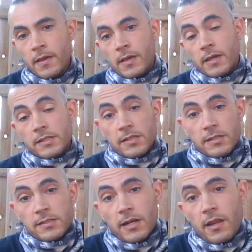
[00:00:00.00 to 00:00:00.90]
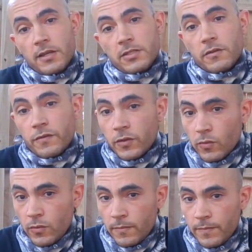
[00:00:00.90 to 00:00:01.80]
It sucks that I lost the
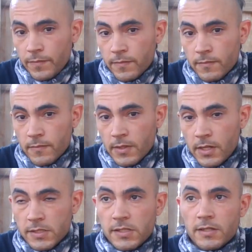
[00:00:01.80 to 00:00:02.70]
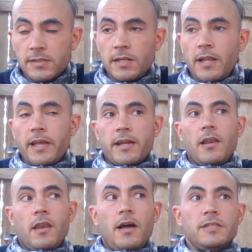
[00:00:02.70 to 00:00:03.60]
fuel, and it sucks that I
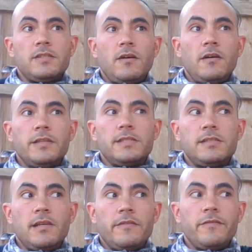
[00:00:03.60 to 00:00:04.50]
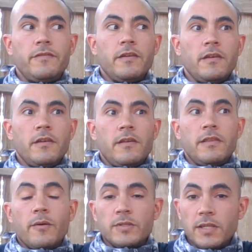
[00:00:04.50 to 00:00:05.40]
lost all the stuff
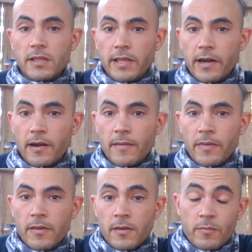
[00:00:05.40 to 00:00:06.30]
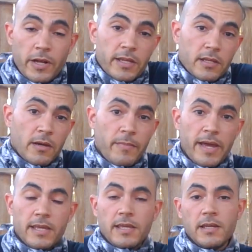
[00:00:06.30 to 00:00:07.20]
that was in there. But I can come
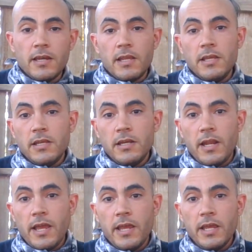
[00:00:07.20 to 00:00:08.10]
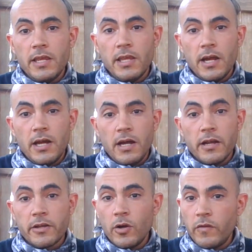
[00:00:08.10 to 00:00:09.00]
back in a
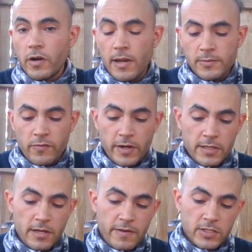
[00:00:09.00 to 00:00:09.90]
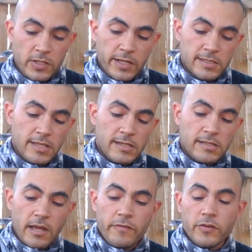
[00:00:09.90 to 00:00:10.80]
covert ops frigate that I've actually got set
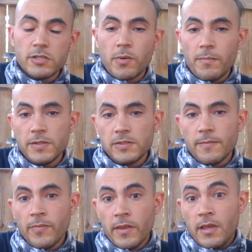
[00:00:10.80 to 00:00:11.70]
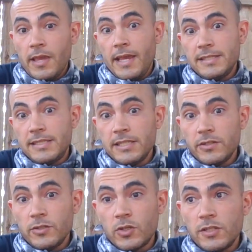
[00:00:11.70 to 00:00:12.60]
aside for this purpose, and steal
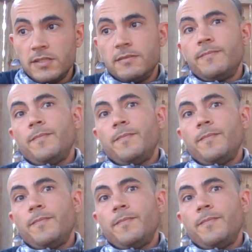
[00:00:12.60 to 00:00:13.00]
those goods.